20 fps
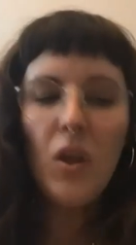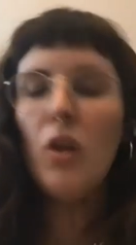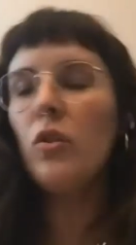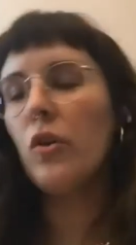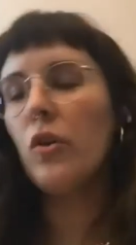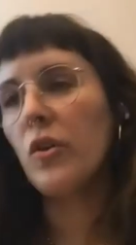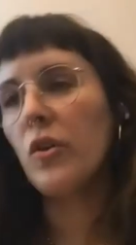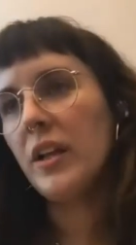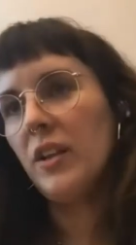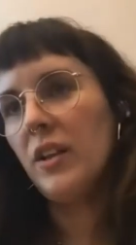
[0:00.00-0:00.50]

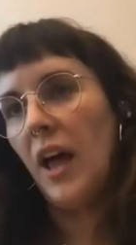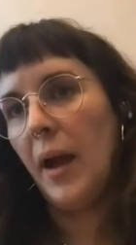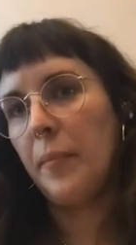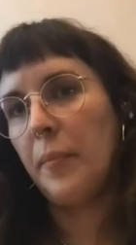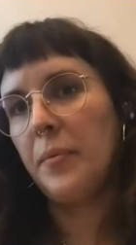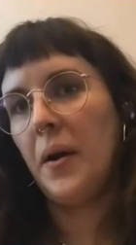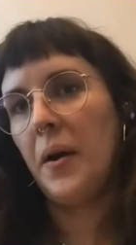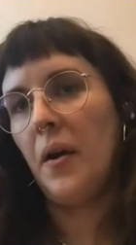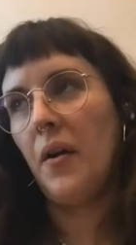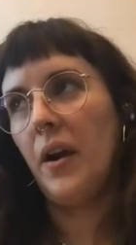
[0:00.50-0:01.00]
Learning
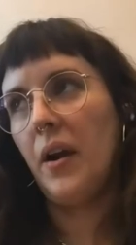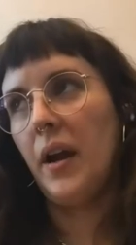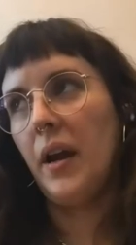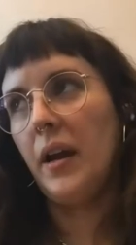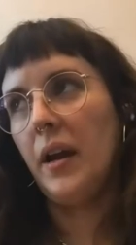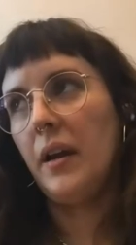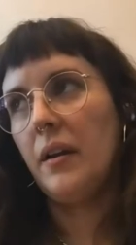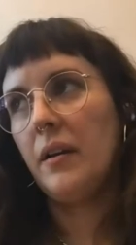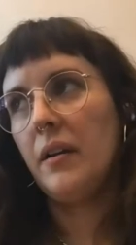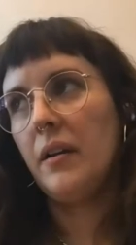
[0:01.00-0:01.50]

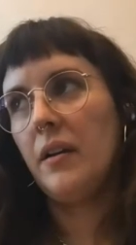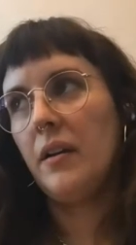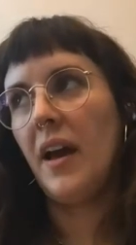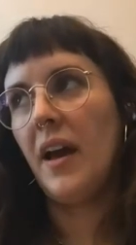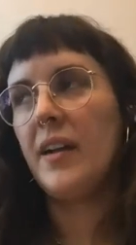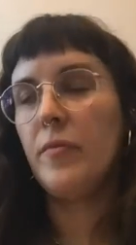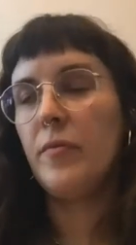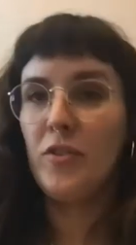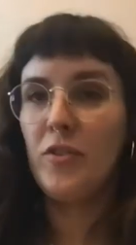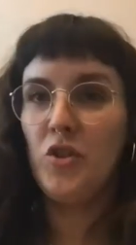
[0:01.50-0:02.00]
library
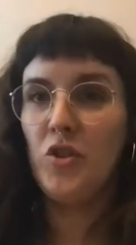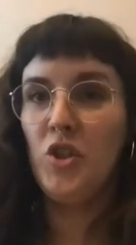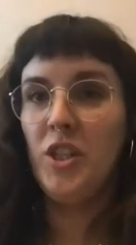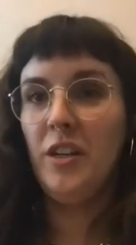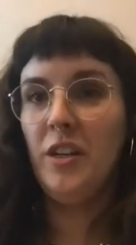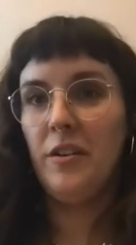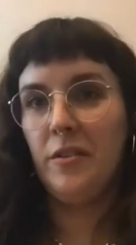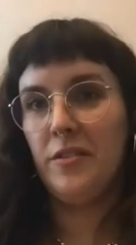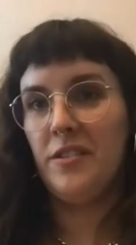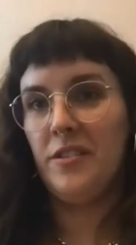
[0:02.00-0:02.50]
kind of with
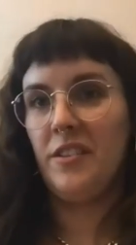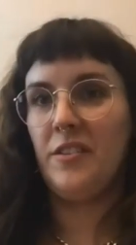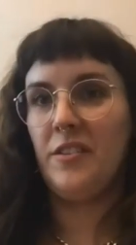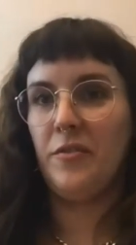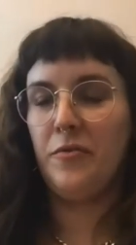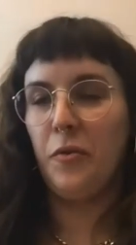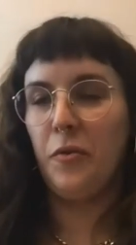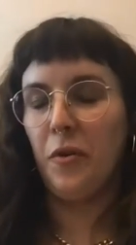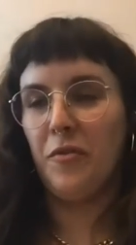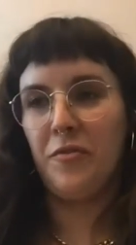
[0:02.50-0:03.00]
geodes at the
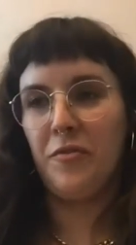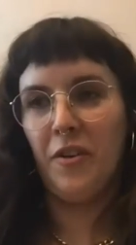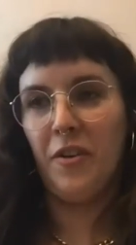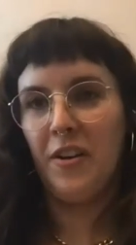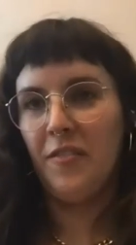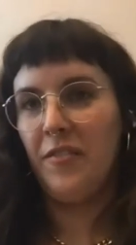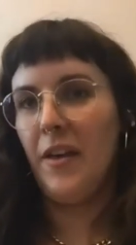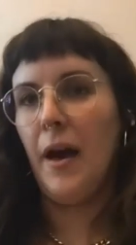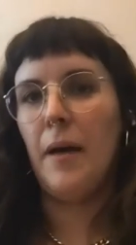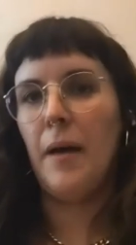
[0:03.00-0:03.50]
forefront
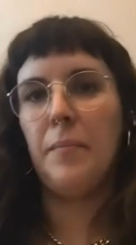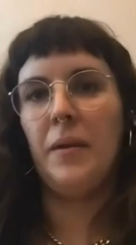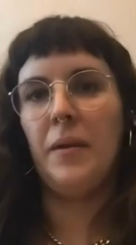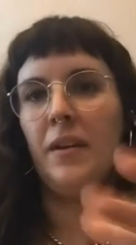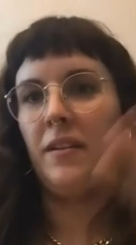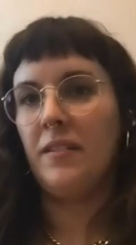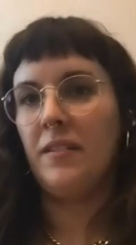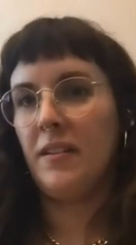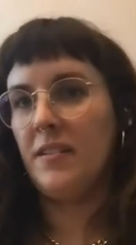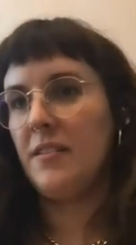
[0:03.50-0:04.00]
of that
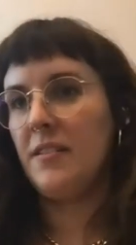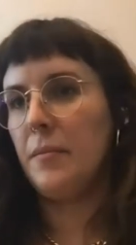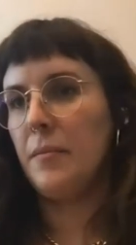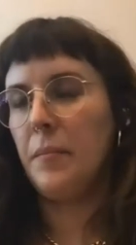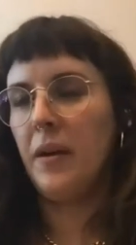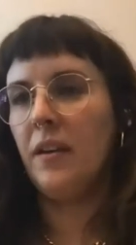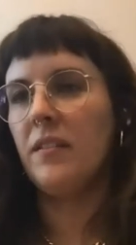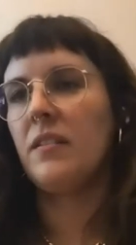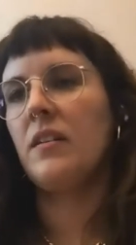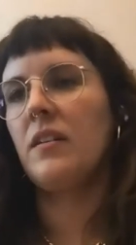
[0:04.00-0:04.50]
because it's the
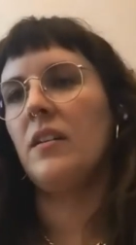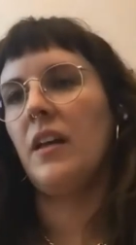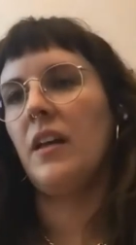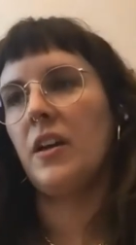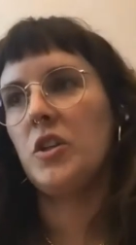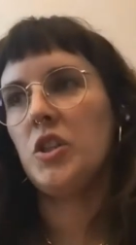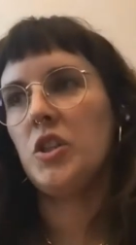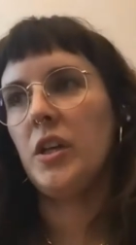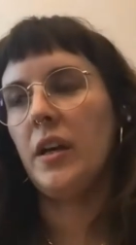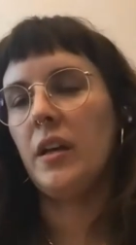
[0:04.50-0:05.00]
biggest
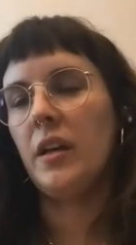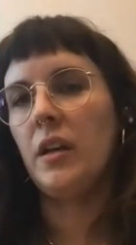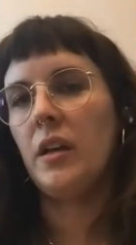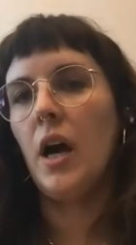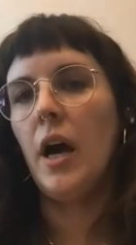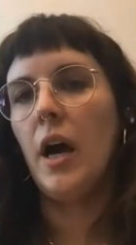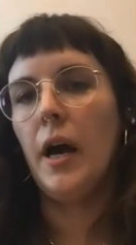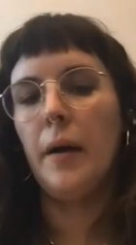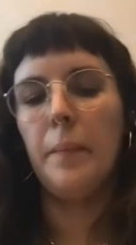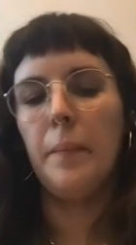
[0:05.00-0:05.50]
collection
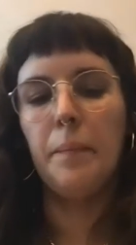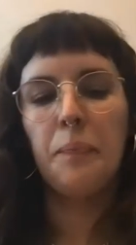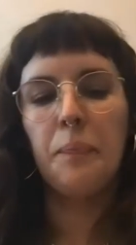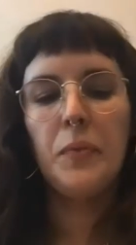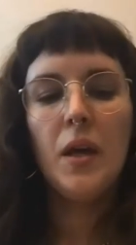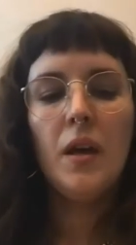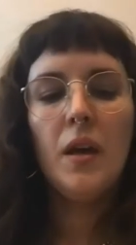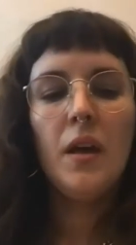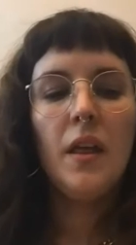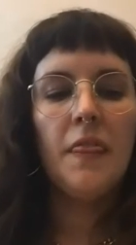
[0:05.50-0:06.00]

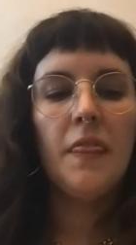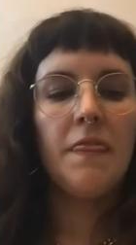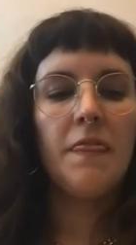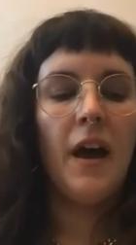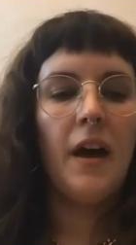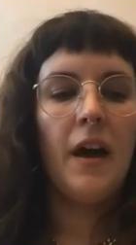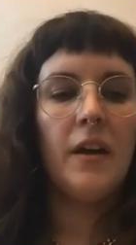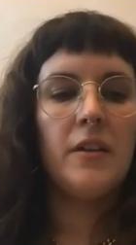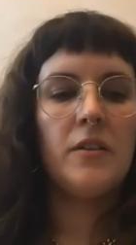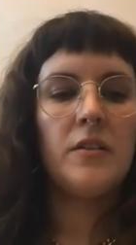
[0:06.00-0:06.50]

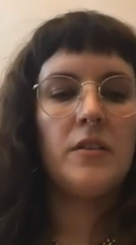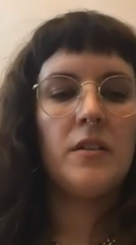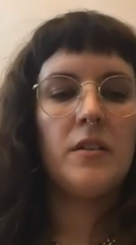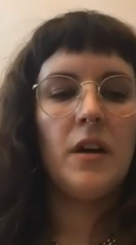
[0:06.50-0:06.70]
that